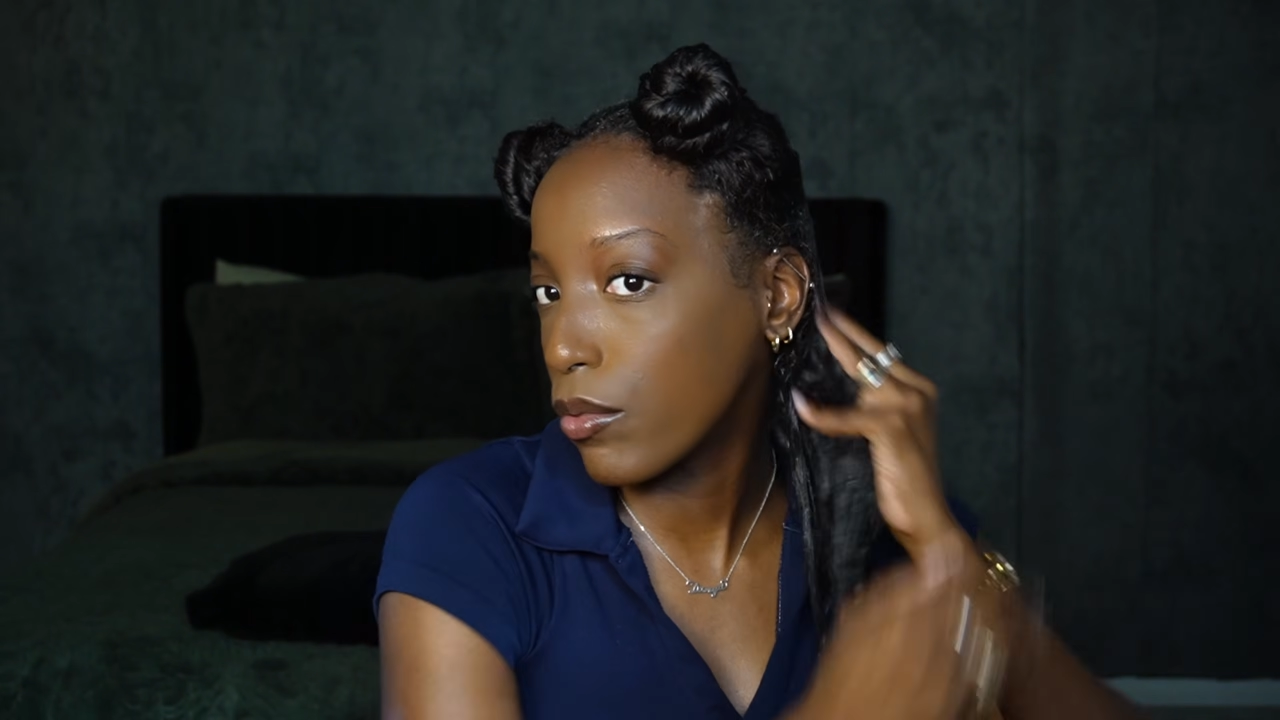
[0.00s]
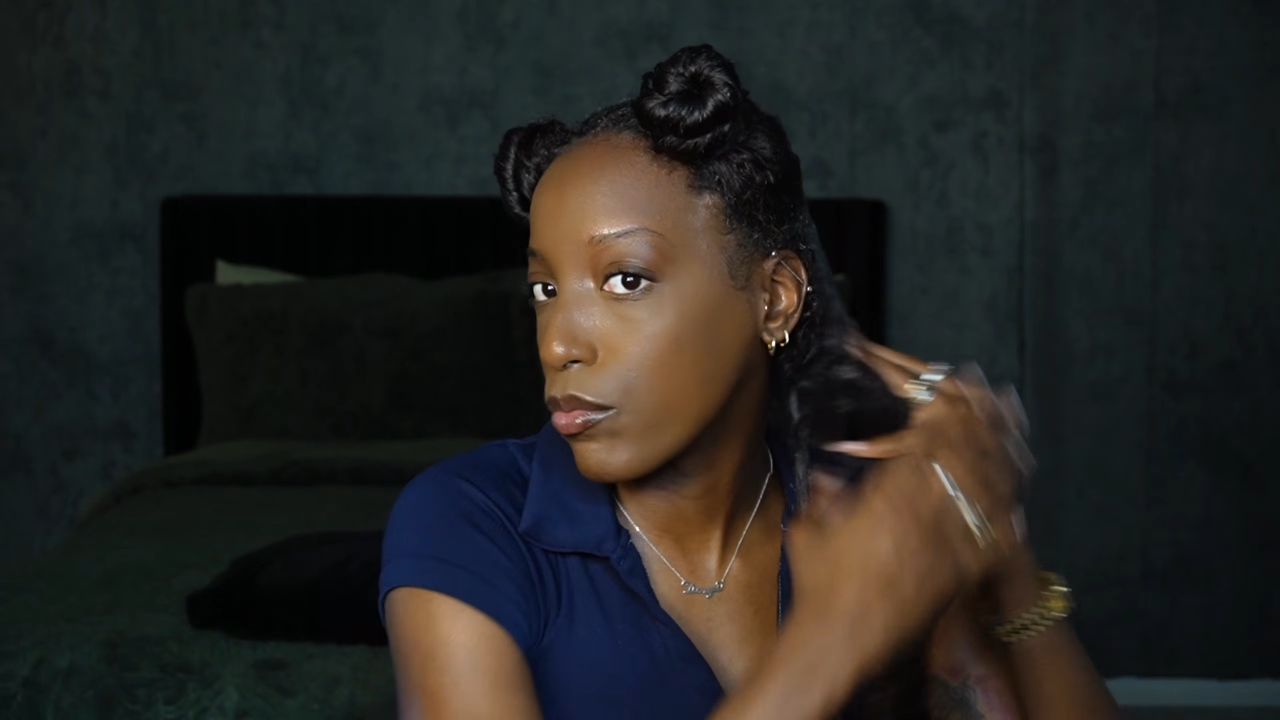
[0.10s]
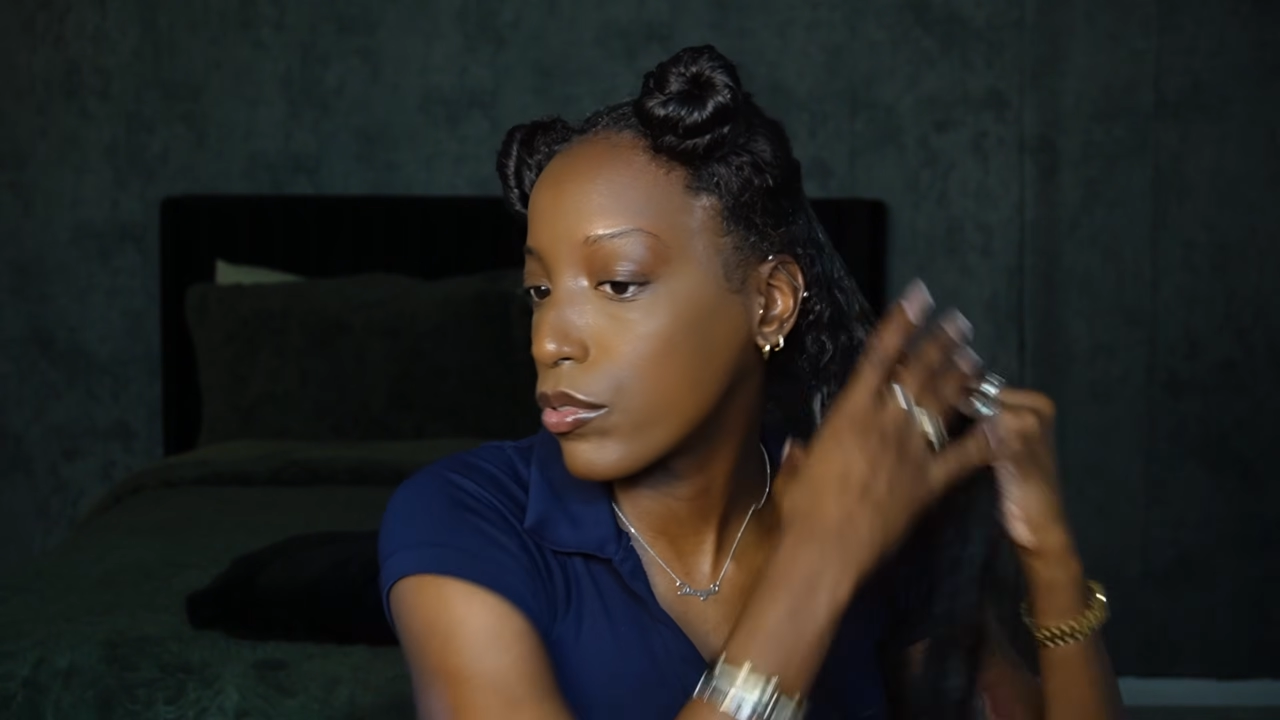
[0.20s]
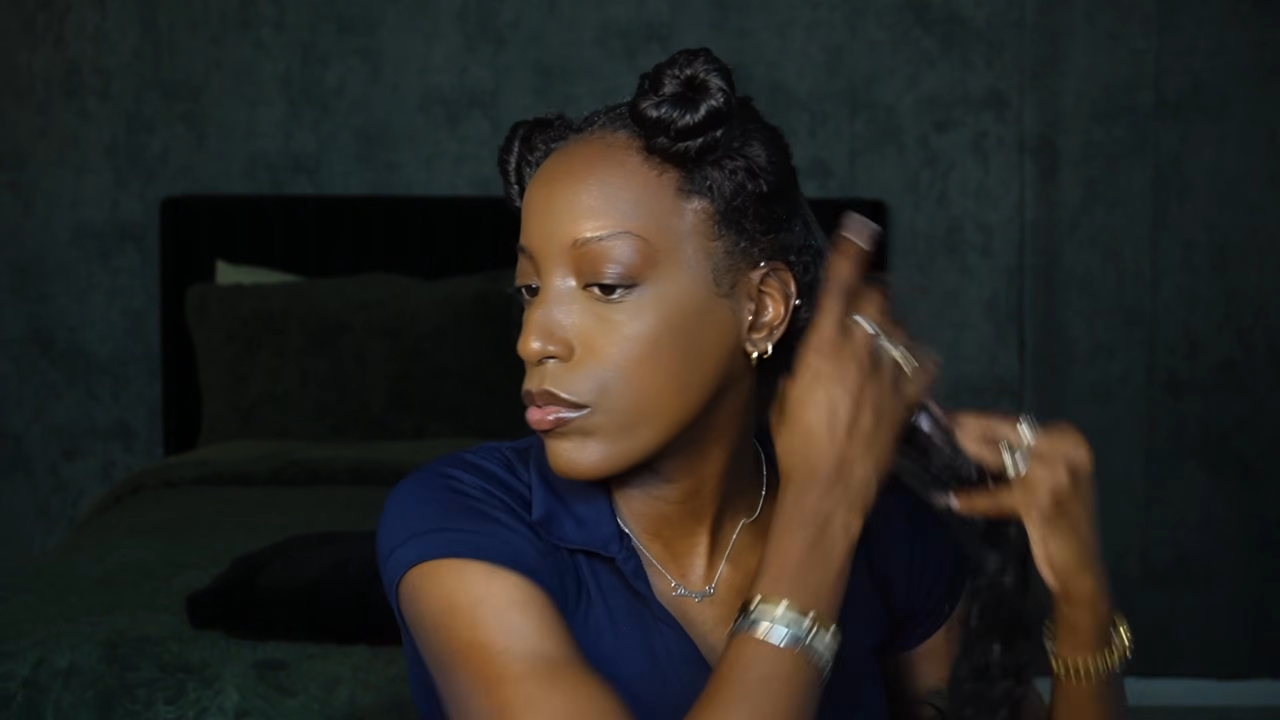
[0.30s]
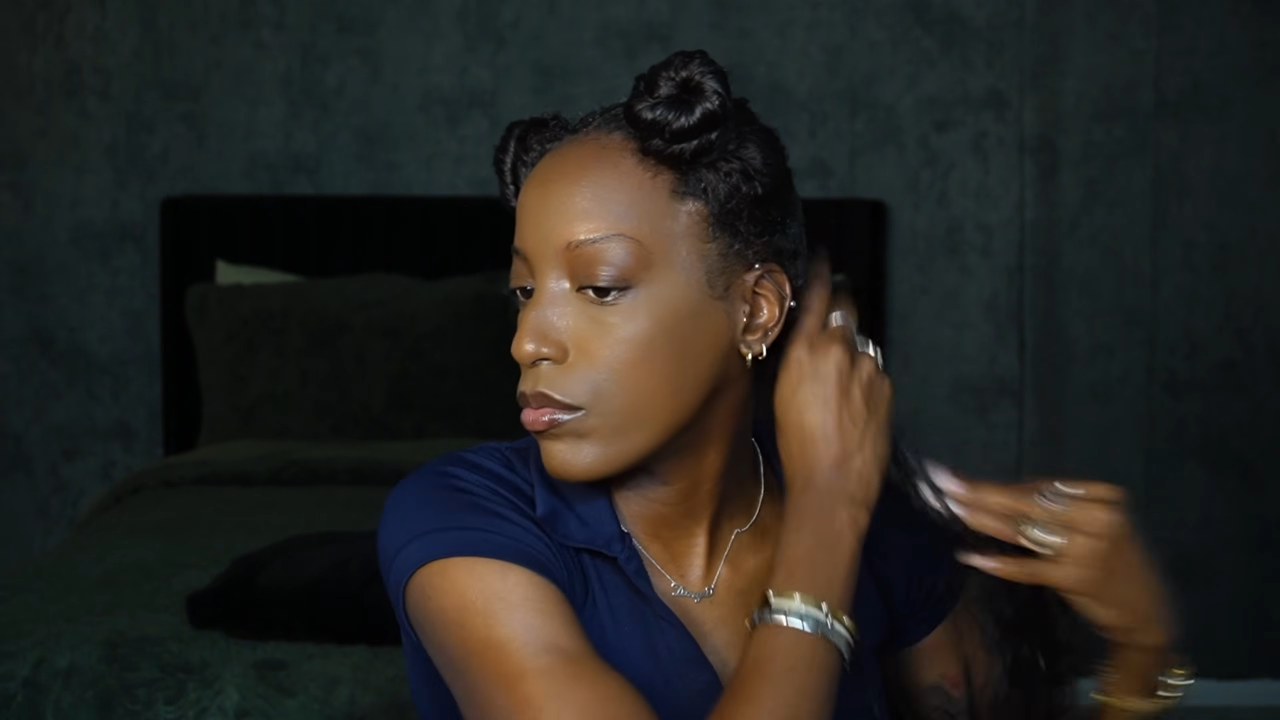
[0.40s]

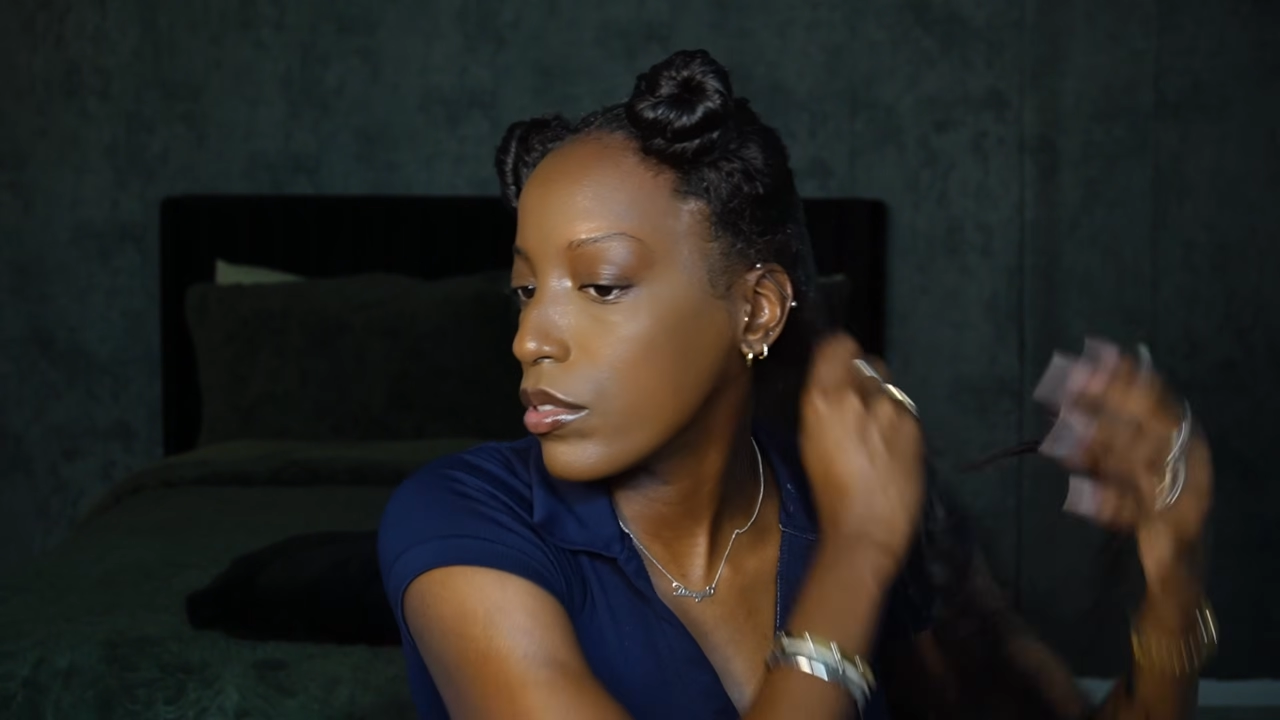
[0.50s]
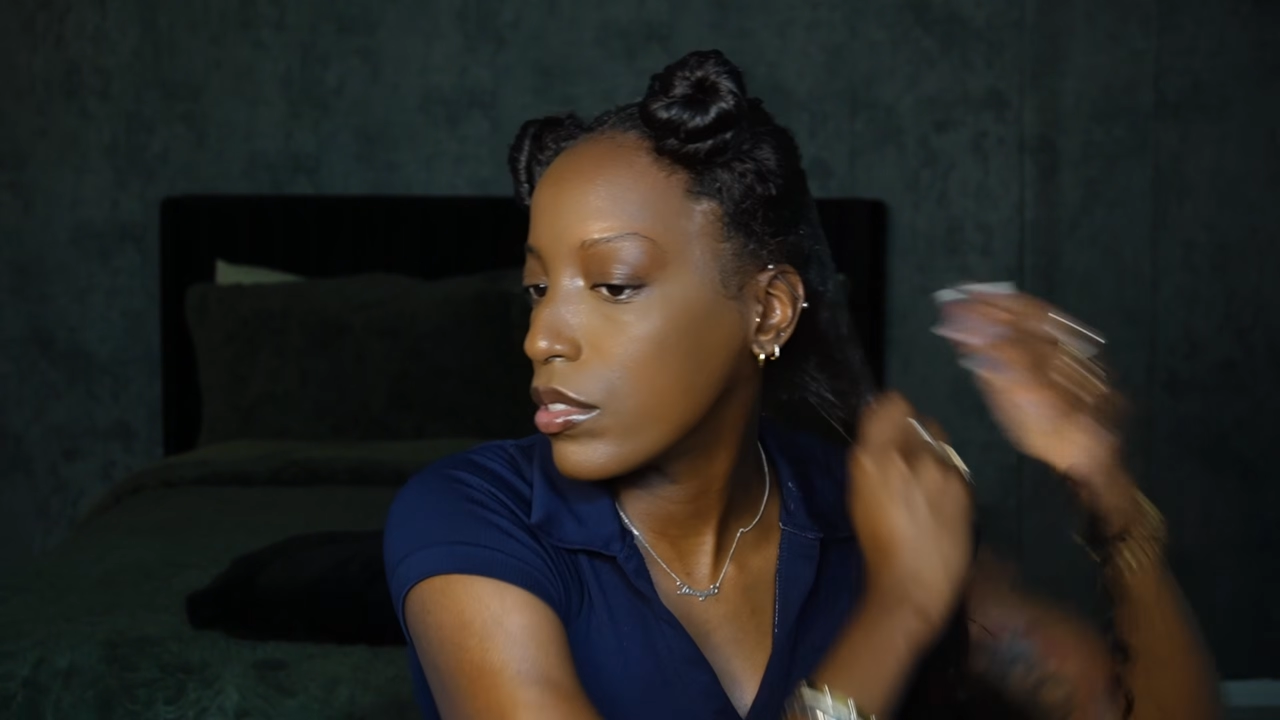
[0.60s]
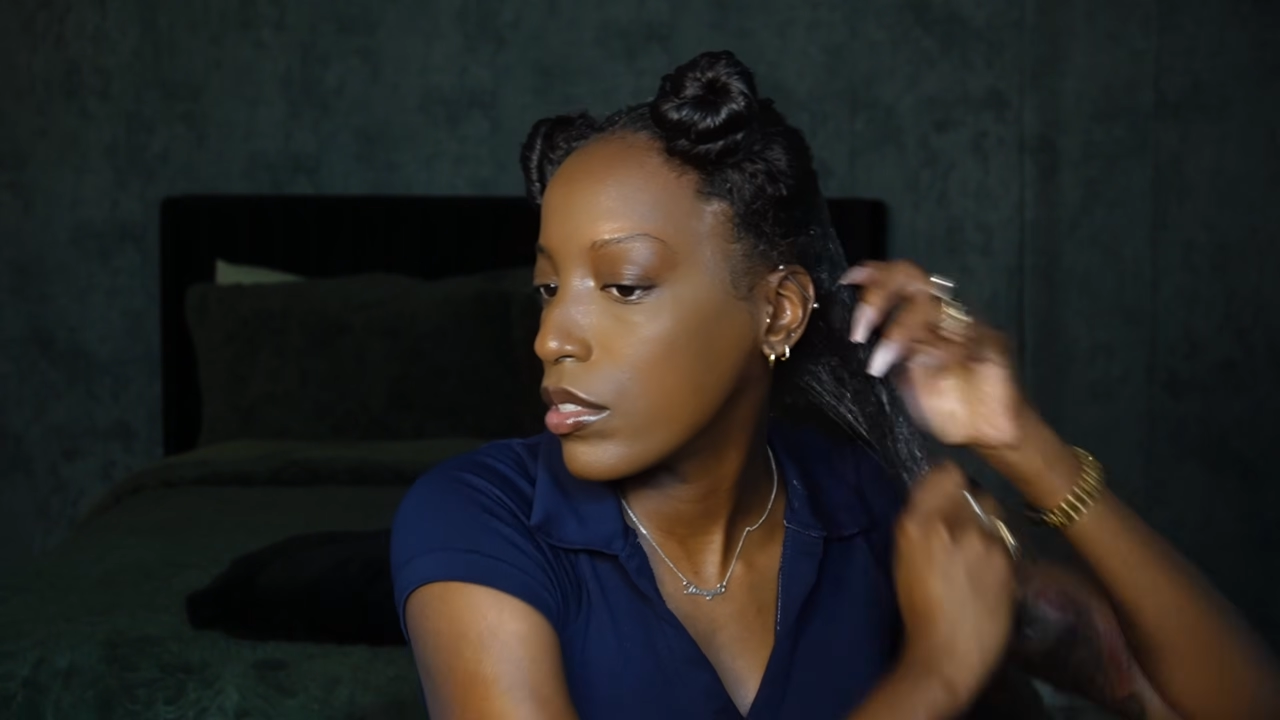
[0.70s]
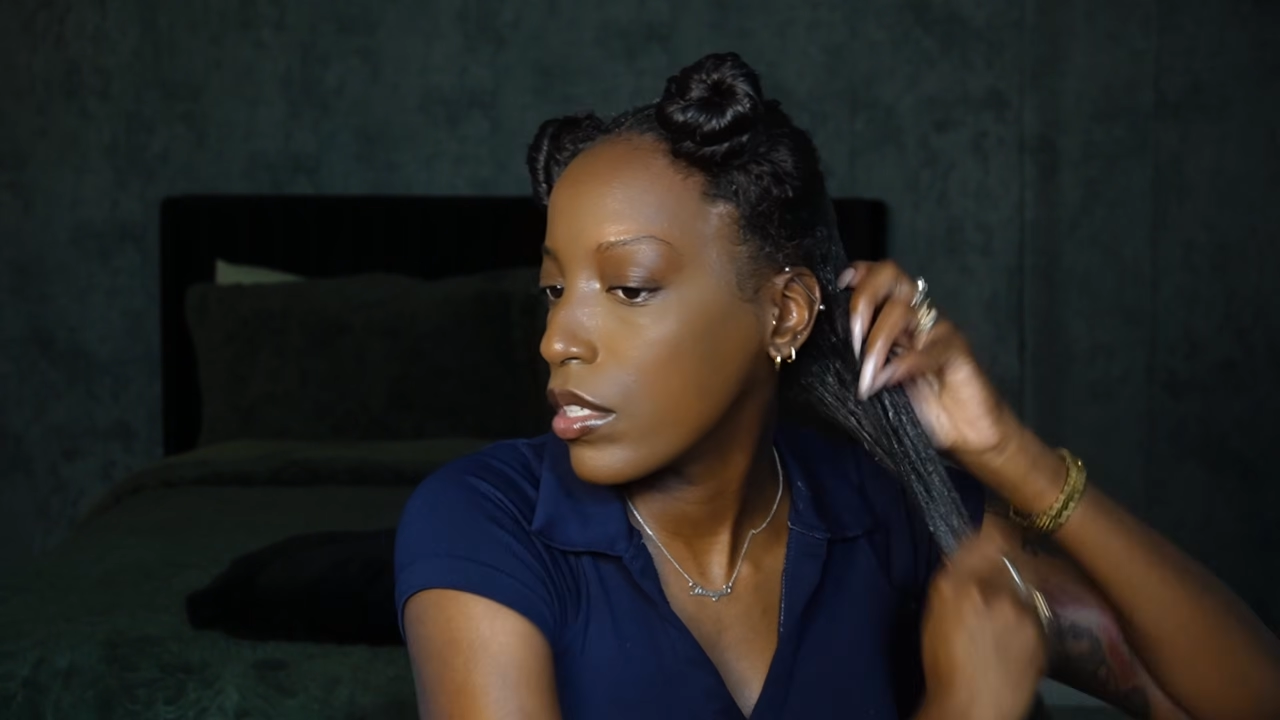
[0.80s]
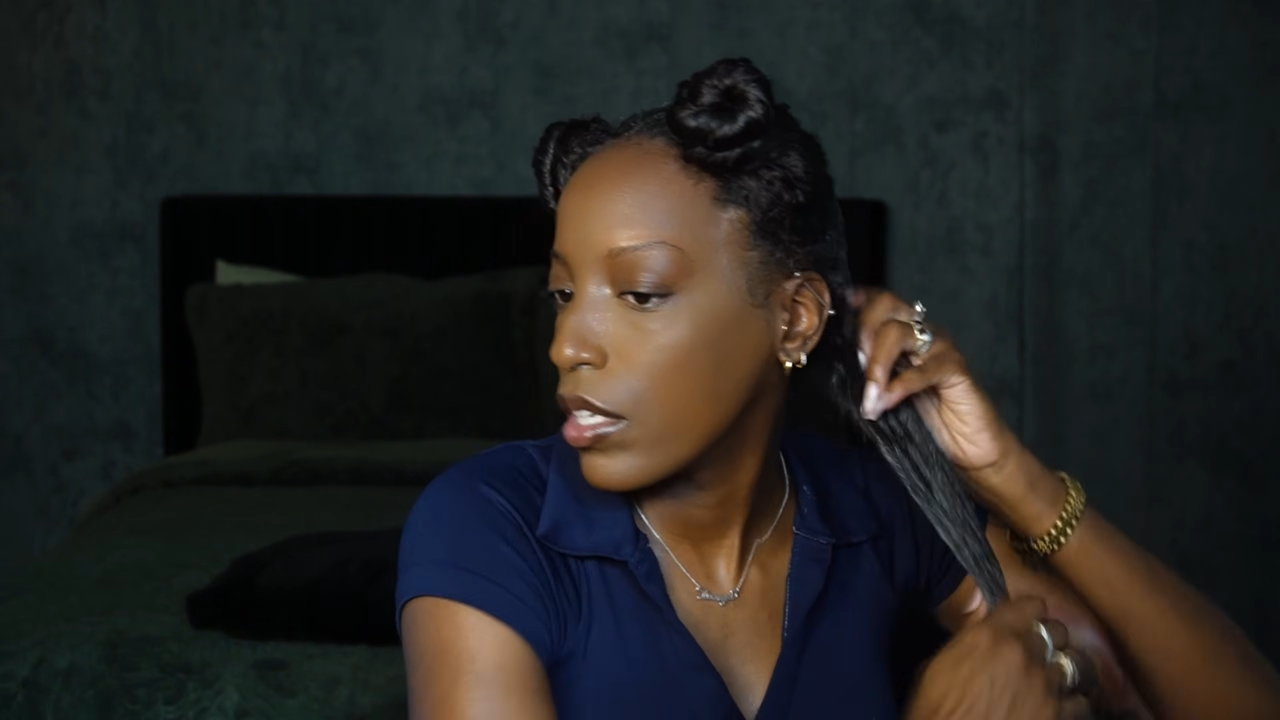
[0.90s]

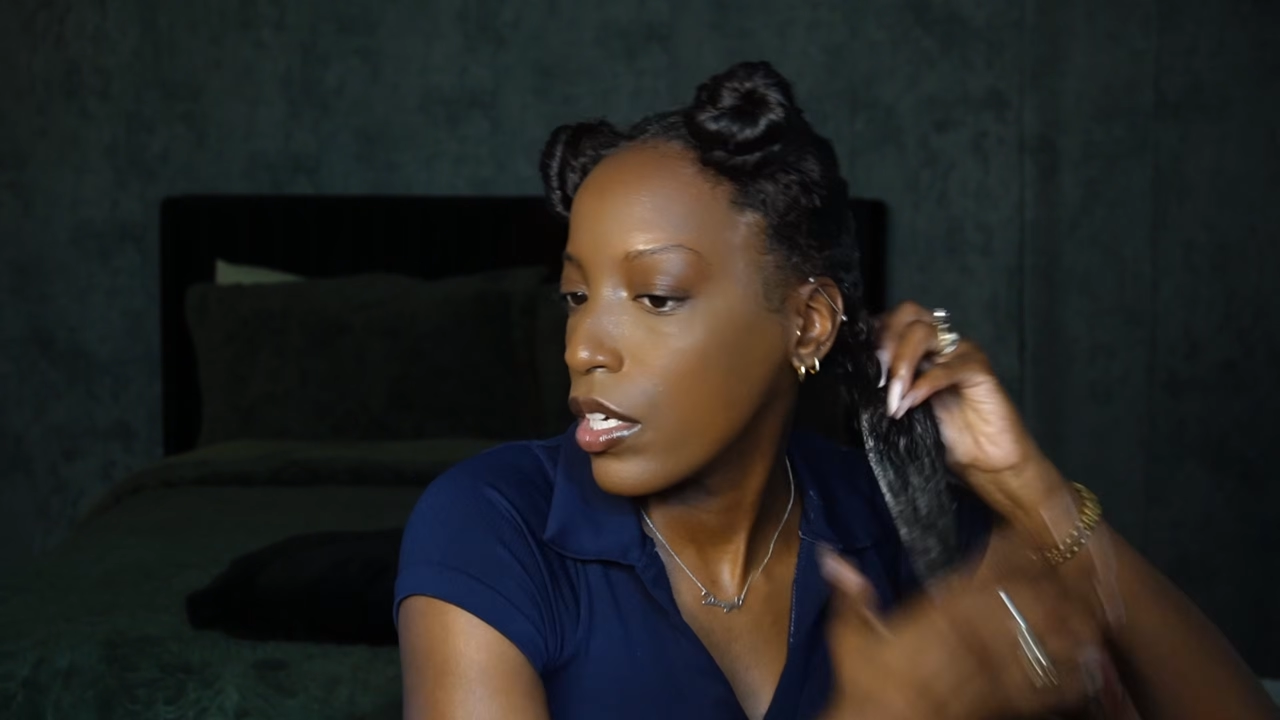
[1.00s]
roots